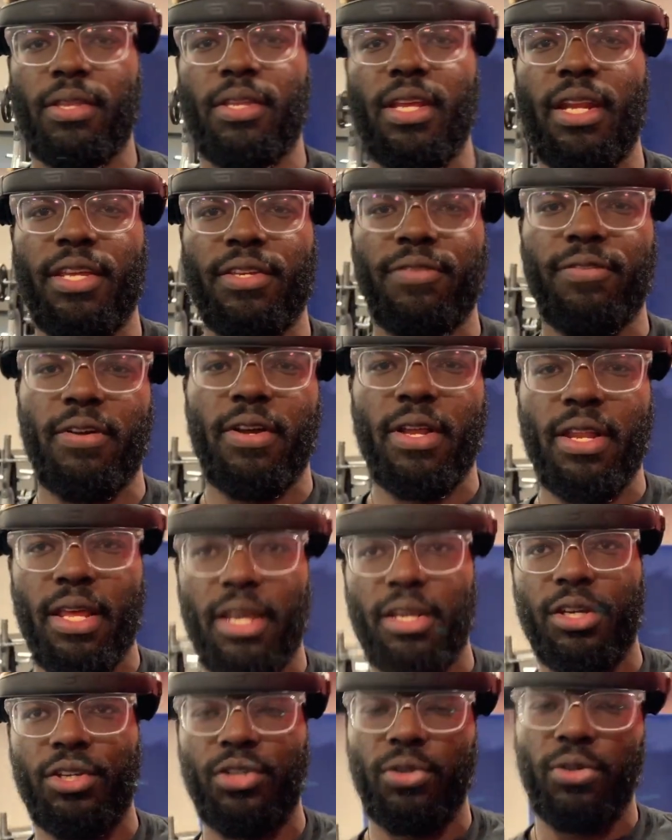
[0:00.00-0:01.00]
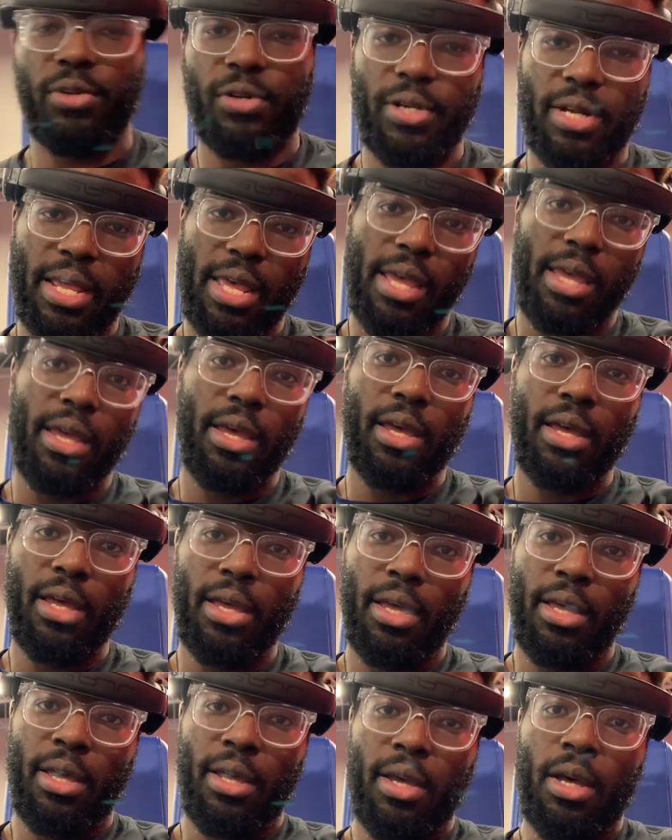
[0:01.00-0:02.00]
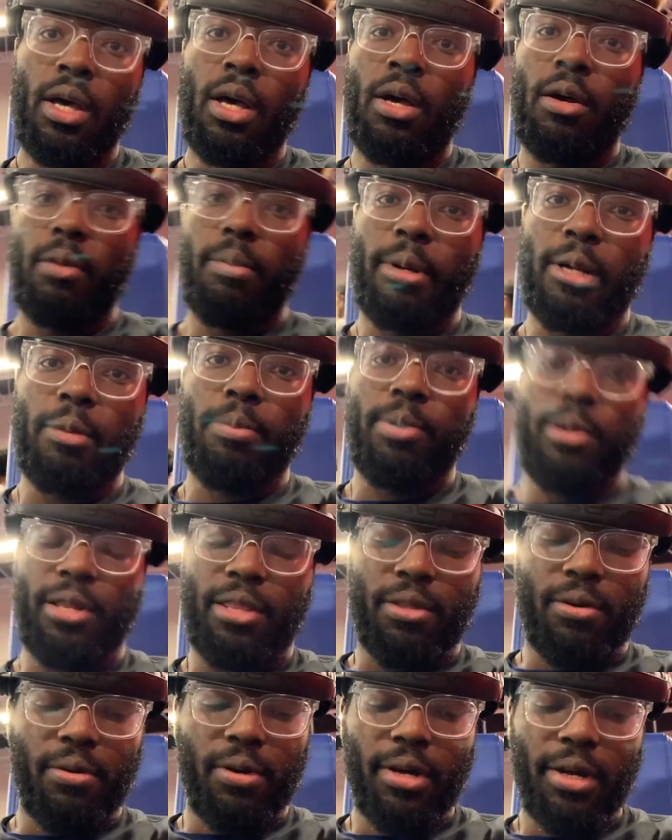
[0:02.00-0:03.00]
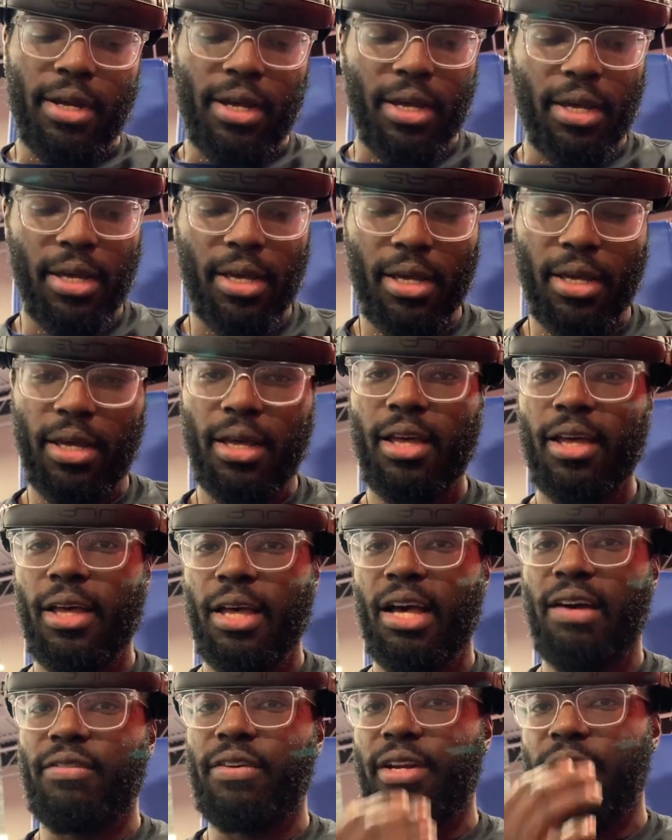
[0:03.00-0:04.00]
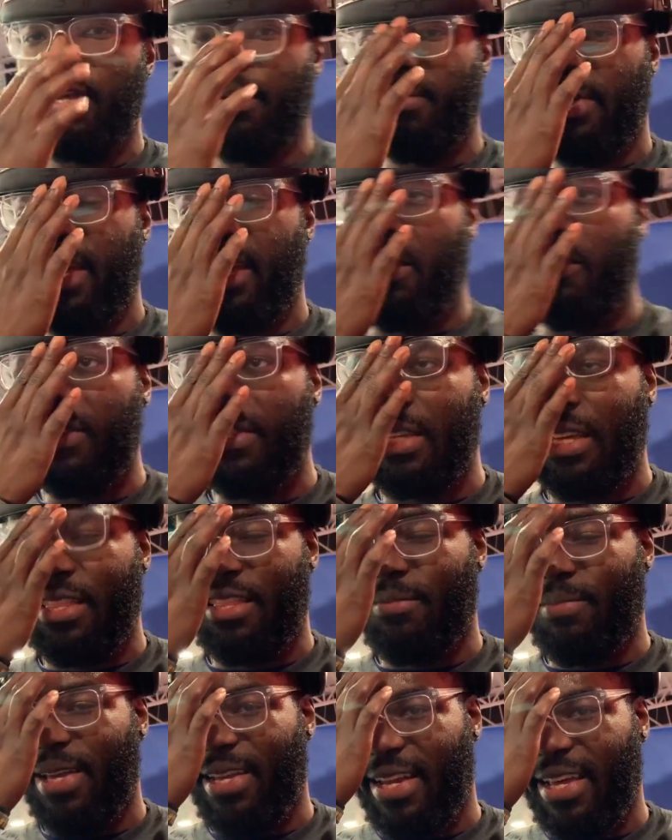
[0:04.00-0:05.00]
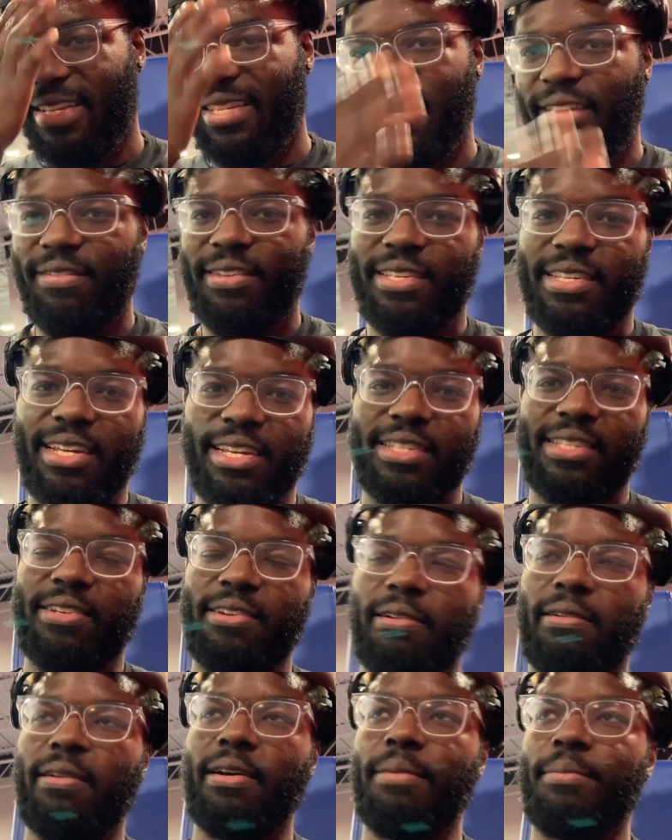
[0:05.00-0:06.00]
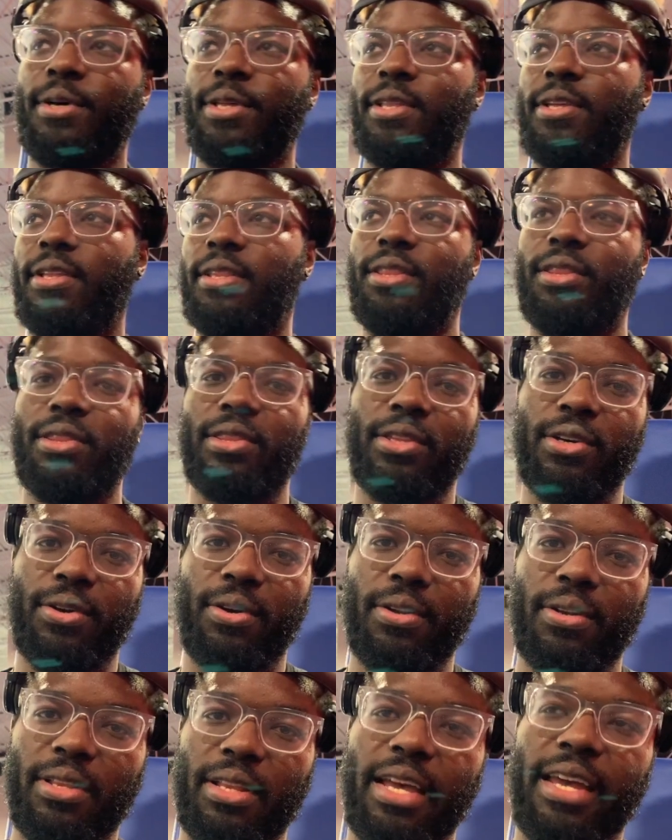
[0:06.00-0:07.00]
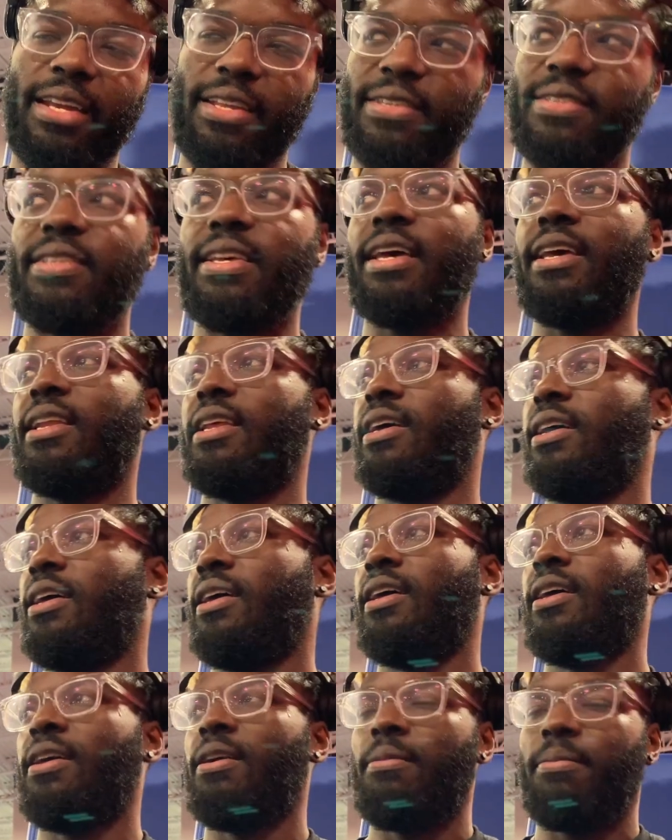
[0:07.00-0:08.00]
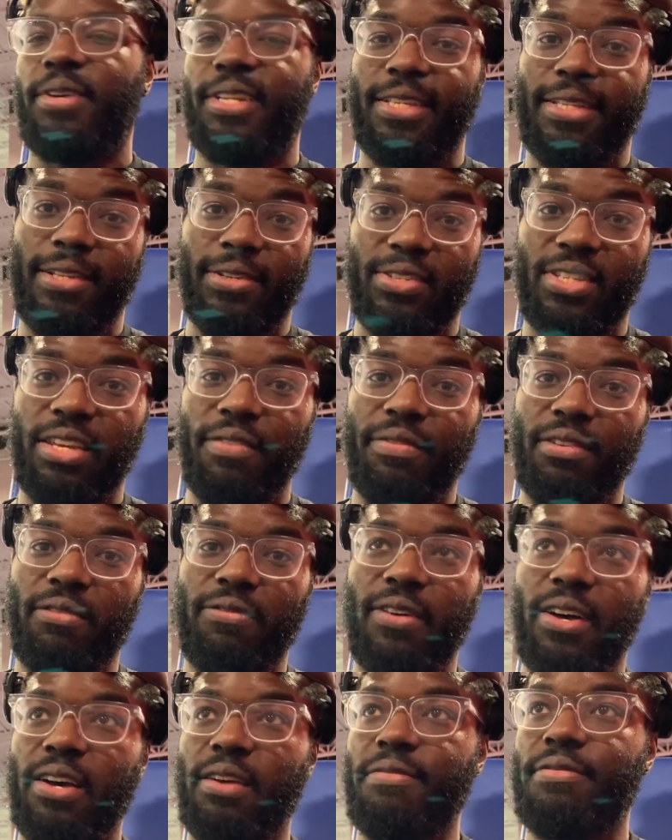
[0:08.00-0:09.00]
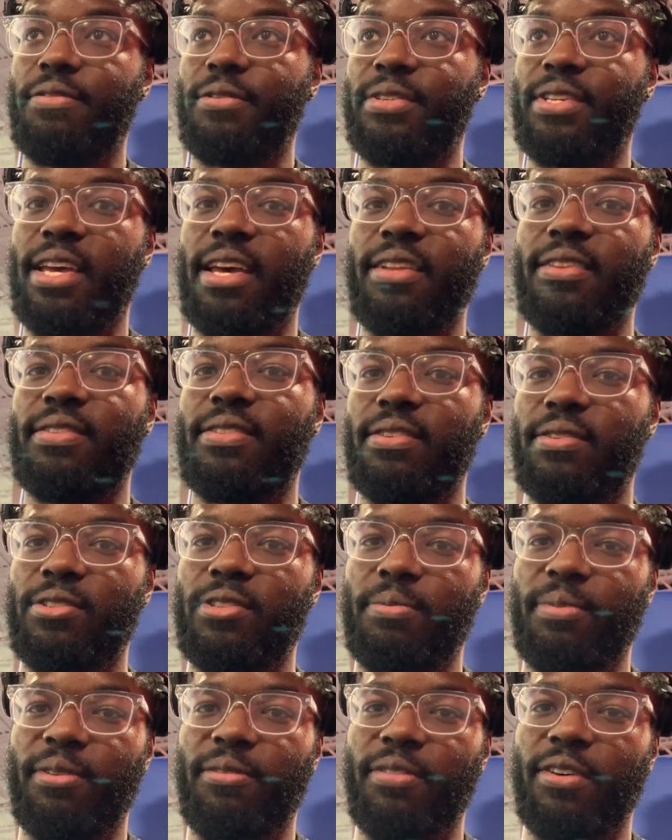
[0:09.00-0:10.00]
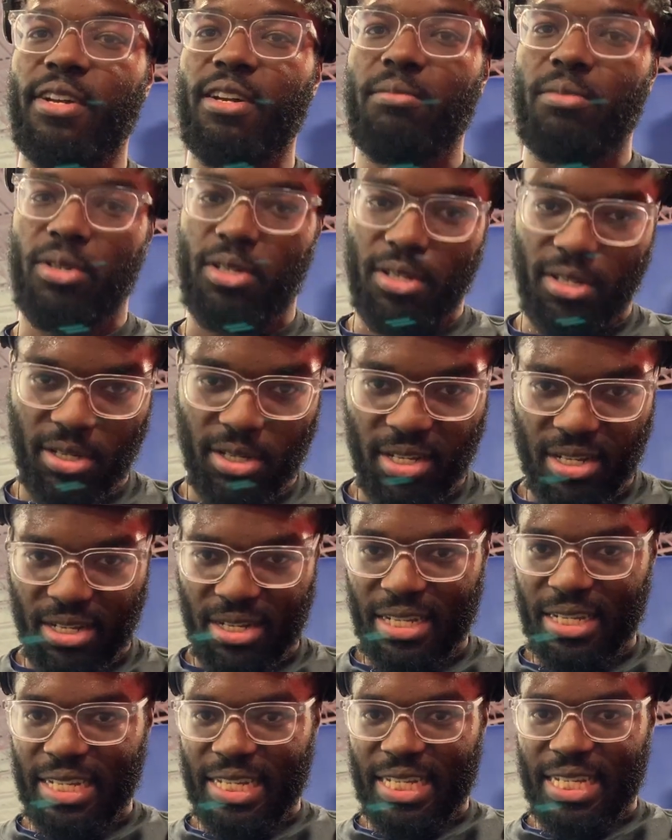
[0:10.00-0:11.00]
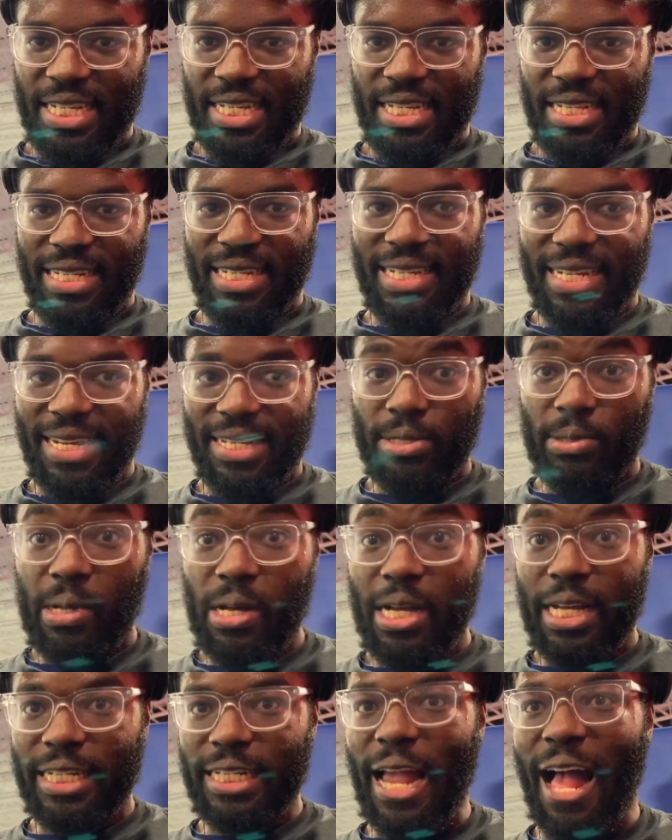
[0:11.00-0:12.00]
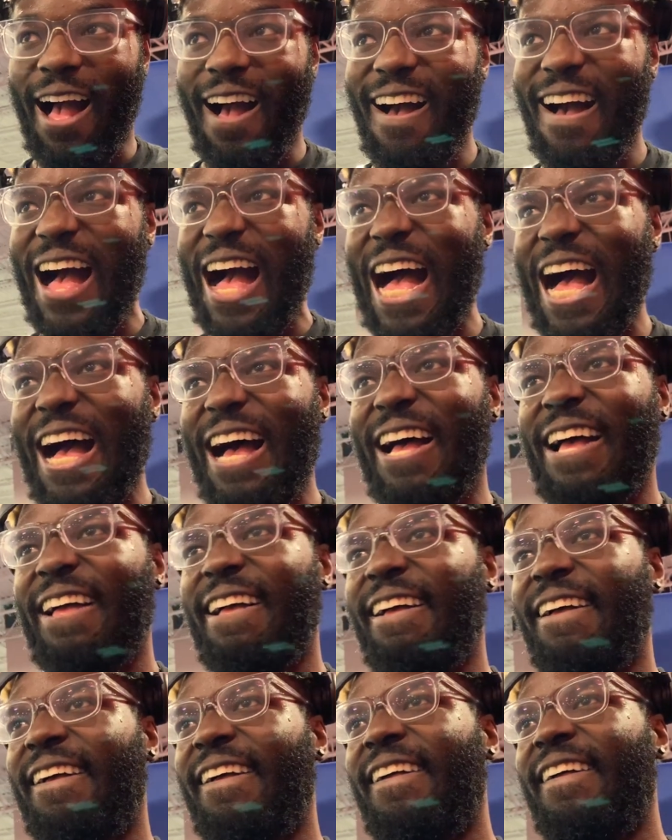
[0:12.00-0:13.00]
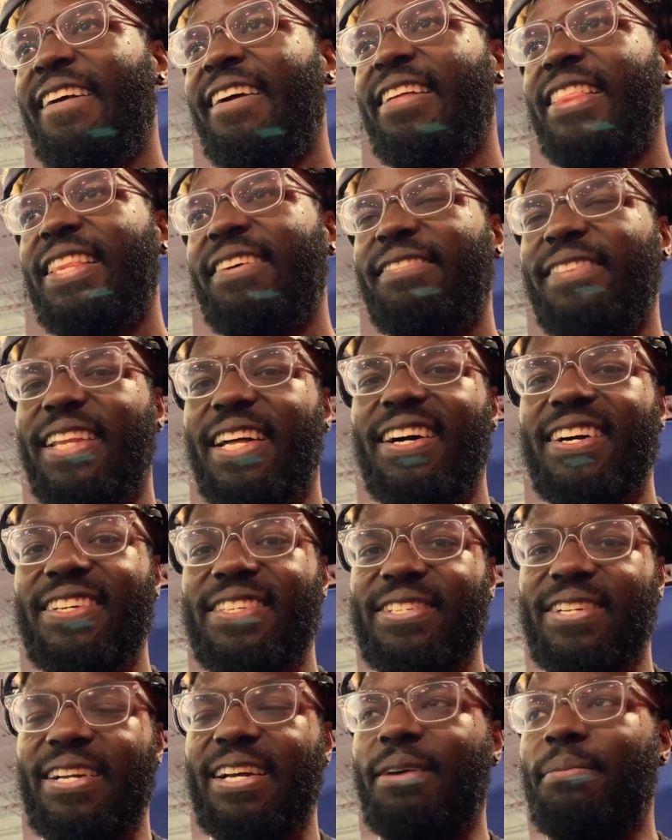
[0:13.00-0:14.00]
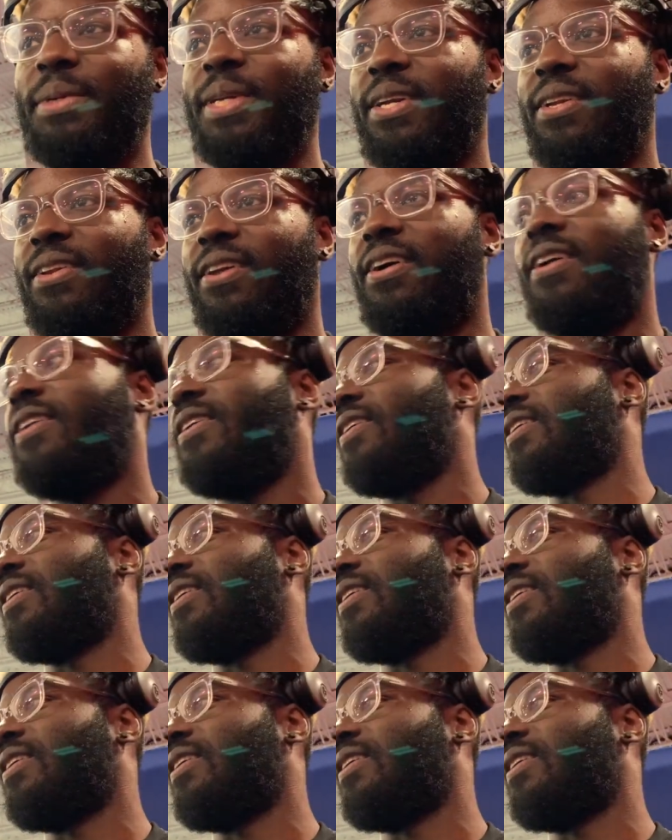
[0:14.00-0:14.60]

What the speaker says: Today's Friday, shoulder day. About to put in the work. I've already hit my heavy set and then my next heavy set, so I'm on the third lightest set, but it's still 75 for 10, so it should be fun. Let you guys watch. The vlogs are coming along.